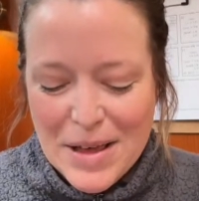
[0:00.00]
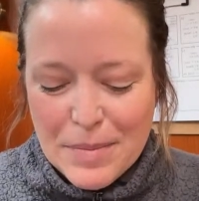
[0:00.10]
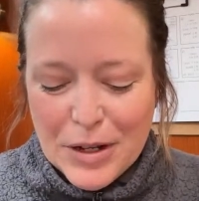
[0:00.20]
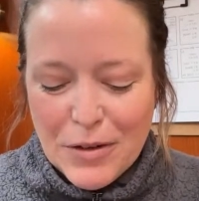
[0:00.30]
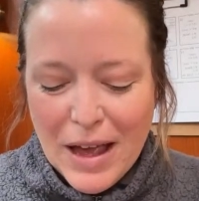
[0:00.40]

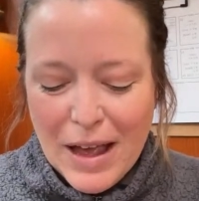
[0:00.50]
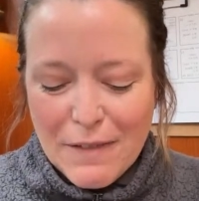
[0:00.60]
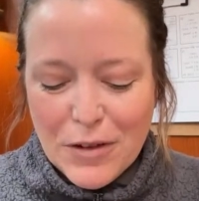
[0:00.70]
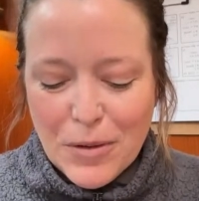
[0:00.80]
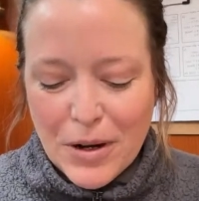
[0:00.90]
But you have
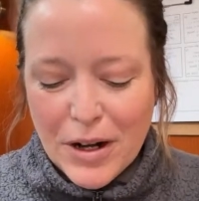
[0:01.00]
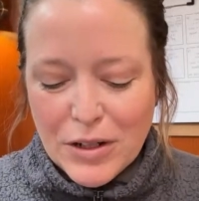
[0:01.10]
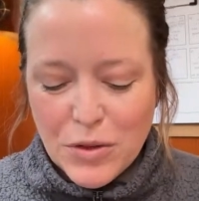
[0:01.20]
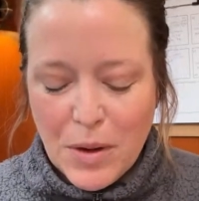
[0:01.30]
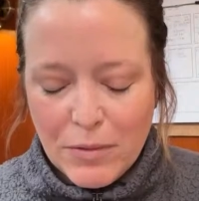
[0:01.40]
your
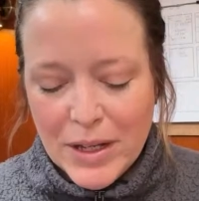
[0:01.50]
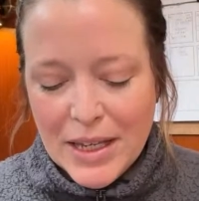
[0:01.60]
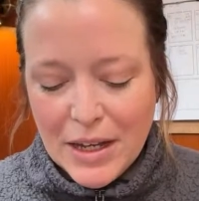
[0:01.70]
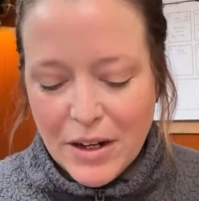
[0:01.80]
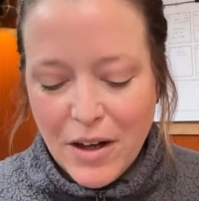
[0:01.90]
12-week
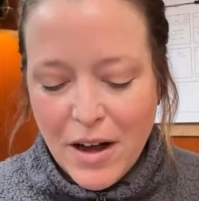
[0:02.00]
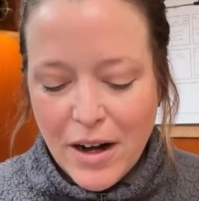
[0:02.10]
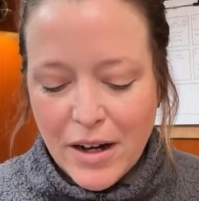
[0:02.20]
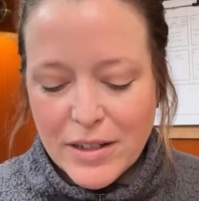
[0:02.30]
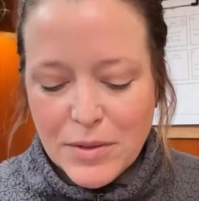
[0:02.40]
year
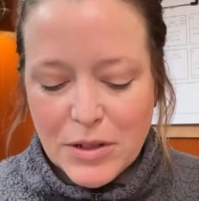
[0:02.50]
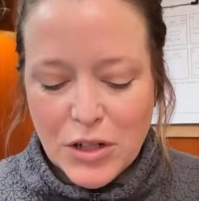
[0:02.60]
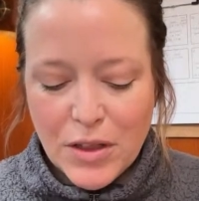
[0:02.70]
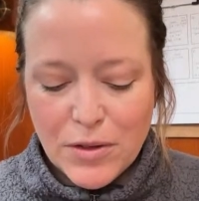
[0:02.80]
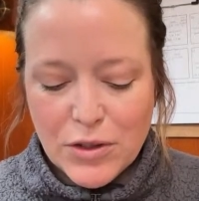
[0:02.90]
cards, which
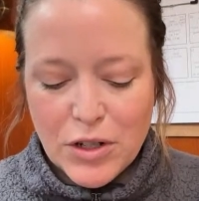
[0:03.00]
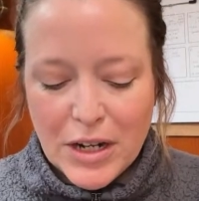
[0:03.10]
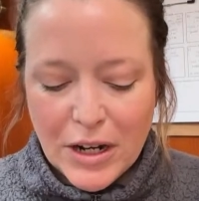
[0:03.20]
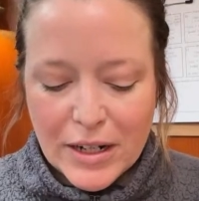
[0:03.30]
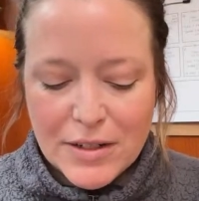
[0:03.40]
are those
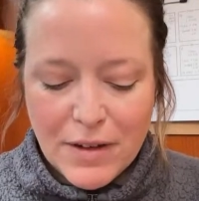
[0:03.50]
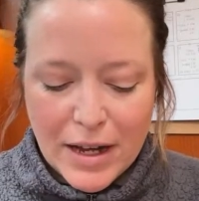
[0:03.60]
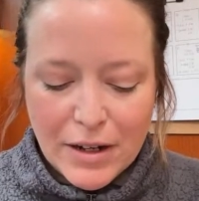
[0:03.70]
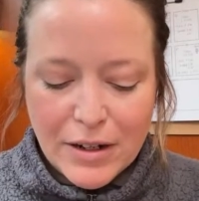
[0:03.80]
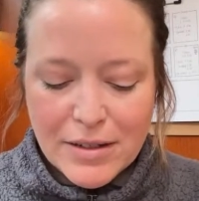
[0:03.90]
generic
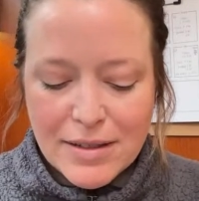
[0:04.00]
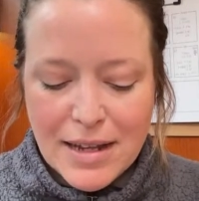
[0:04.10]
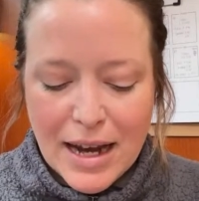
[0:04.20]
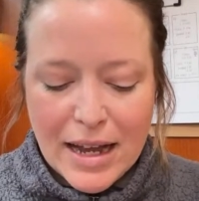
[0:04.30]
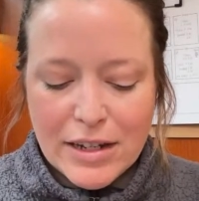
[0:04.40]
dividers
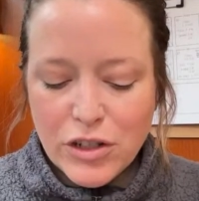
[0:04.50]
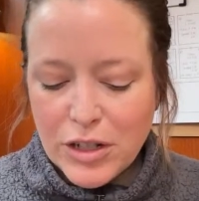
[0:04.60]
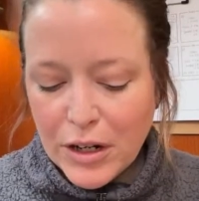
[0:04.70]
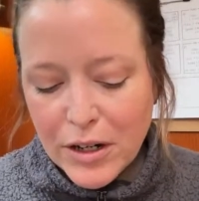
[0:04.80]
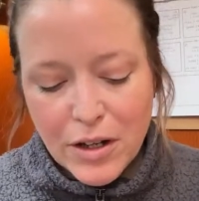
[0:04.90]
and
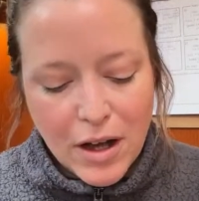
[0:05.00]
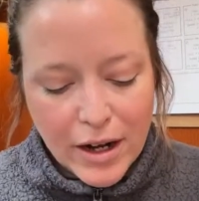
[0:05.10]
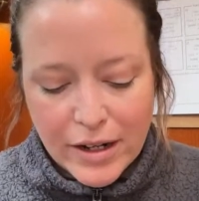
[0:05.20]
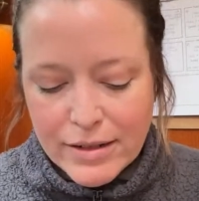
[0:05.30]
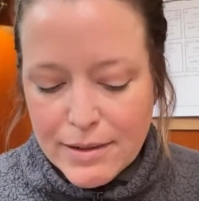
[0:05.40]
generic
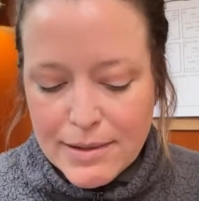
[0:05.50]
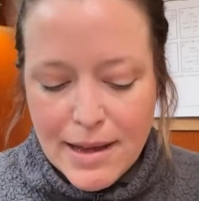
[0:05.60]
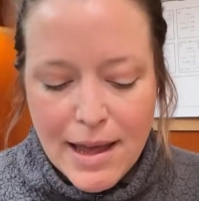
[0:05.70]
cards.